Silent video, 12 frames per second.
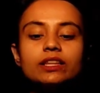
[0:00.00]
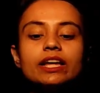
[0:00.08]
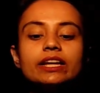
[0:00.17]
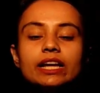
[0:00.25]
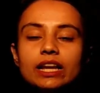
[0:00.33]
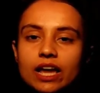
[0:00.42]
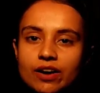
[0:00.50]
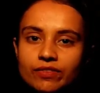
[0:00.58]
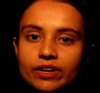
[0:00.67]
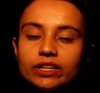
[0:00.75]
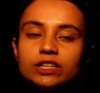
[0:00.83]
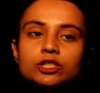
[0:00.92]
Then
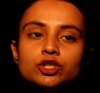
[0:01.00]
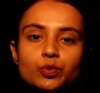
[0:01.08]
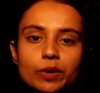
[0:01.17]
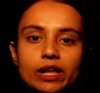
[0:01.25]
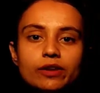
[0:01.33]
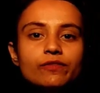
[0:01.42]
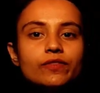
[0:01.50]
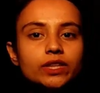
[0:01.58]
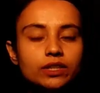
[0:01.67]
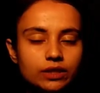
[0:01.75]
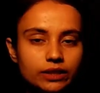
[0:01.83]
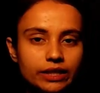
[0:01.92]
11, 12,
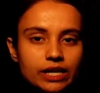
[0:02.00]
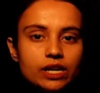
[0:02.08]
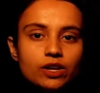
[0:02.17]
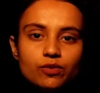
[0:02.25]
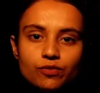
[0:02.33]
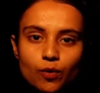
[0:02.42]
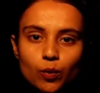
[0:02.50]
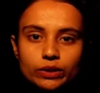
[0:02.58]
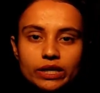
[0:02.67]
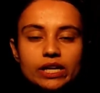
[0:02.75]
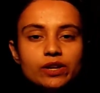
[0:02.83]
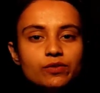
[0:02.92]
13,
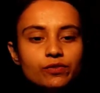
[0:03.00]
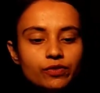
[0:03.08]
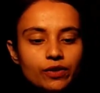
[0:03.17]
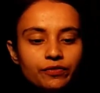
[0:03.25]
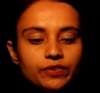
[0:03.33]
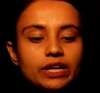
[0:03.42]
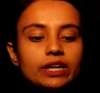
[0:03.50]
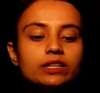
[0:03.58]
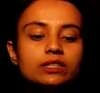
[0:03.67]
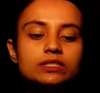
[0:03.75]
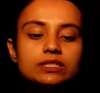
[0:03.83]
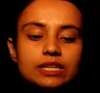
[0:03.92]
14,
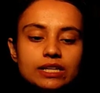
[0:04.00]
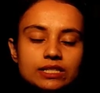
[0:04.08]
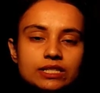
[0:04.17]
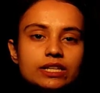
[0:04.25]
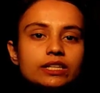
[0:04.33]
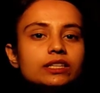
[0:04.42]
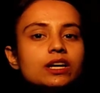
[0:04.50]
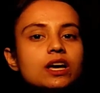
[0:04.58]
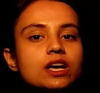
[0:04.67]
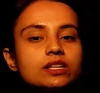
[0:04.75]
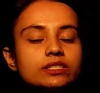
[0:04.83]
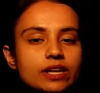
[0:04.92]
15, 16,
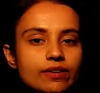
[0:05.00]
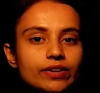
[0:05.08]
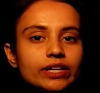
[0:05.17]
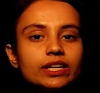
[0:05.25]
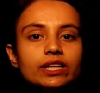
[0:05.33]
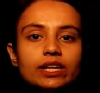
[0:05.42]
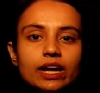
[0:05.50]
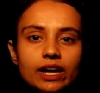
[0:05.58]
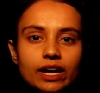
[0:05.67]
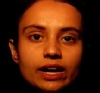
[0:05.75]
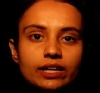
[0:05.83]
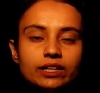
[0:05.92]
17,
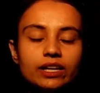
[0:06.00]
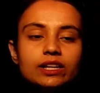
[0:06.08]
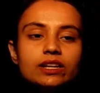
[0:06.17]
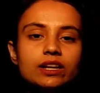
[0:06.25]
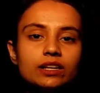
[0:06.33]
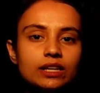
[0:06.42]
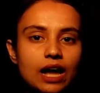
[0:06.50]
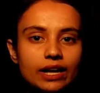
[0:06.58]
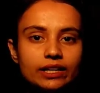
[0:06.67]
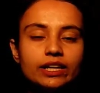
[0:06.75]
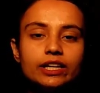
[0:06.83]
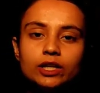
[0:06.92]
18,
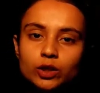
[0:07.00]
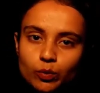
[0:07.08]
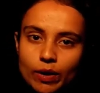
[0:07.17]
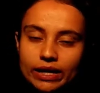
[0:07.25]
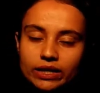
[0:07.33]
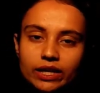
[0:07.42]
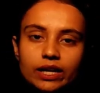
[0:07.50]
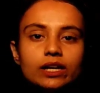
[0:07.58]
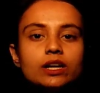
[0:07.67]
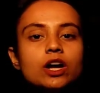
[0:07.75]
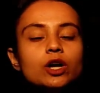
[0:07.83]
19, 20,